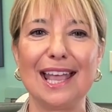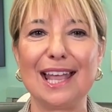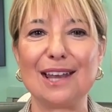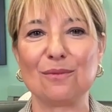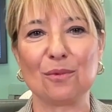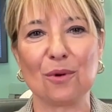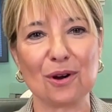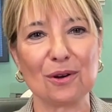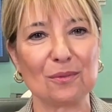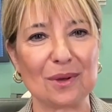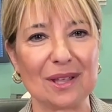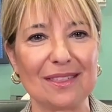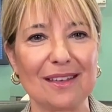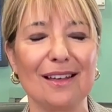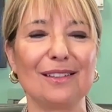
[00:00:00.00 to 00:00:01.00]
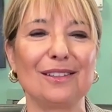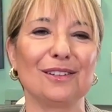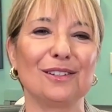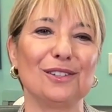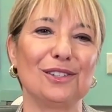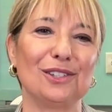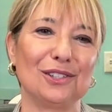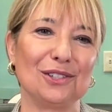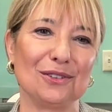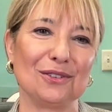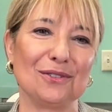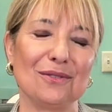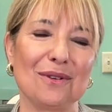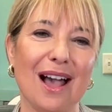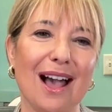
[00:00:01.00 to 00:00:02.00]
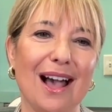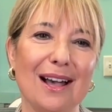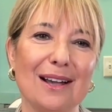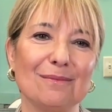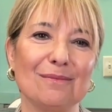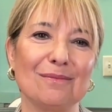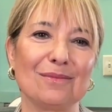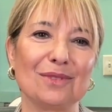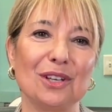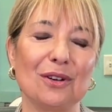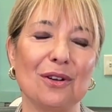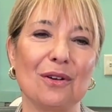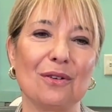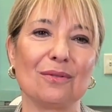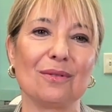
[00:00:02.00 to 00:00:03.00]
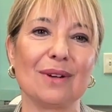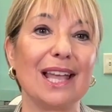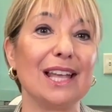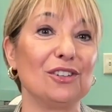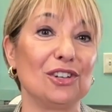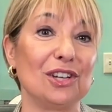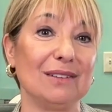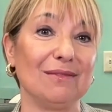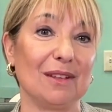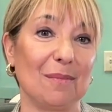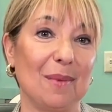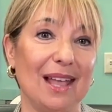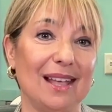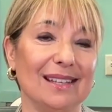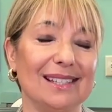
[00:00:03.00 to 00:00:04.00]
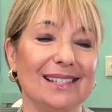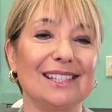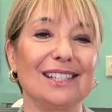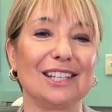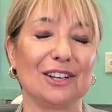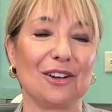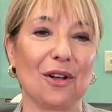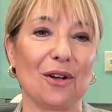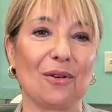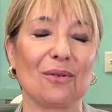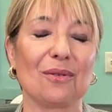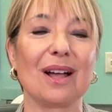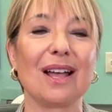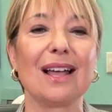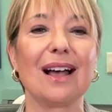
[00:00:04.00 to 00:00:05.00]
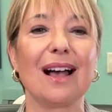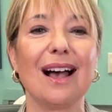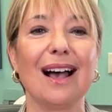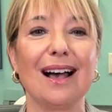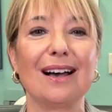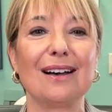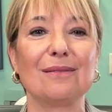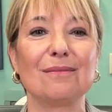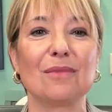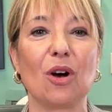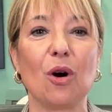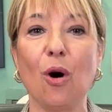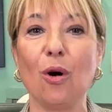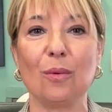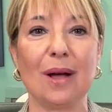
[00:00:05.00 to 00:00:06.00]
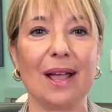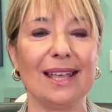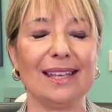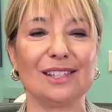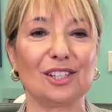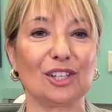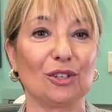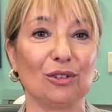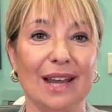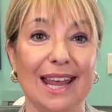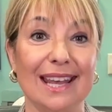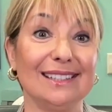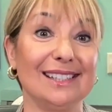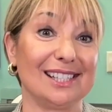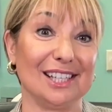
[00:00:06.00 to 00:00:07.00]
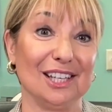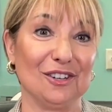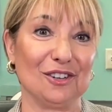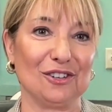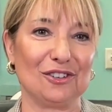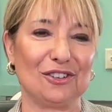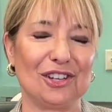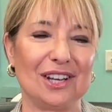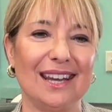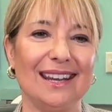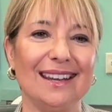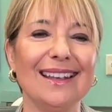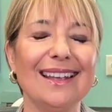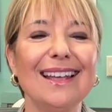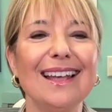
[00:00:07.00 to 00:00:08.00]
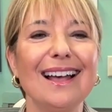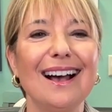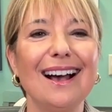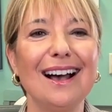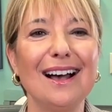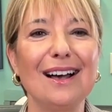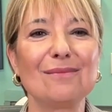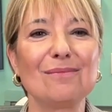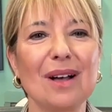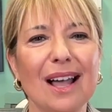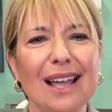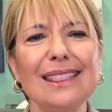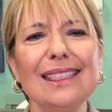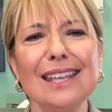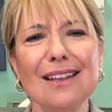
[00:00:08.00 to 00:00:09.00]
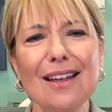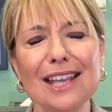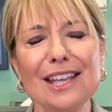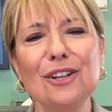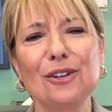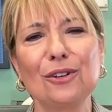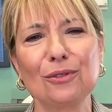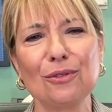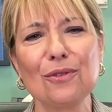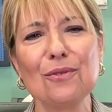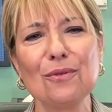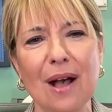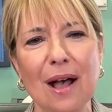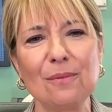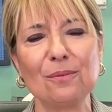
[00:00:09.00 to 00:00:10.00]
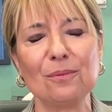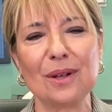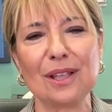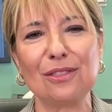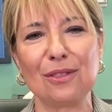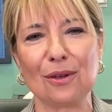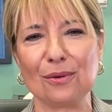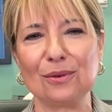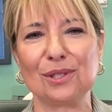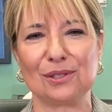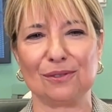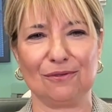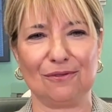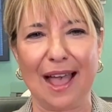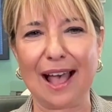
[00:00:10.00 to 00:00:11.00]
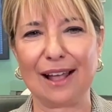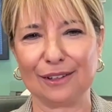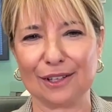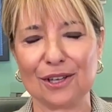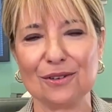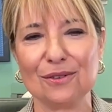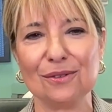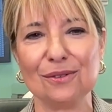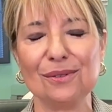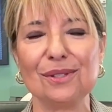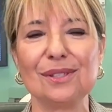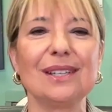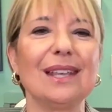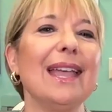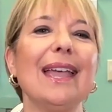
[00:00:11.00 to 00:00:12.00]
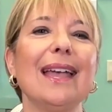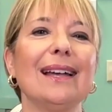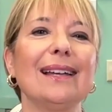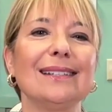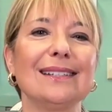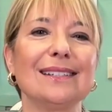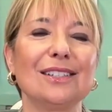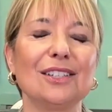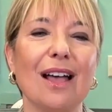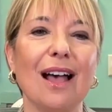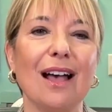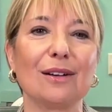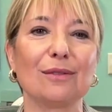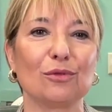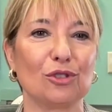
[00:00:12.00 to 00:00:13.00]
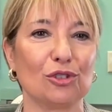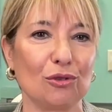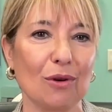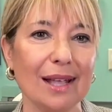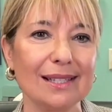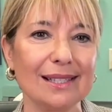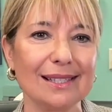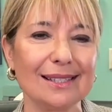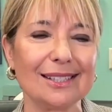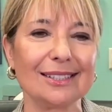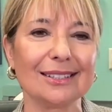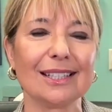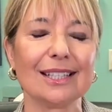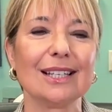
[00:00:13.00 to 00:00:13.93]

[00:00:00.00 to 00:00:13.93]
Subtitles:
and work with others to, you know, achieve the best, you know, always create synergy. I think I grew up with those values and trust,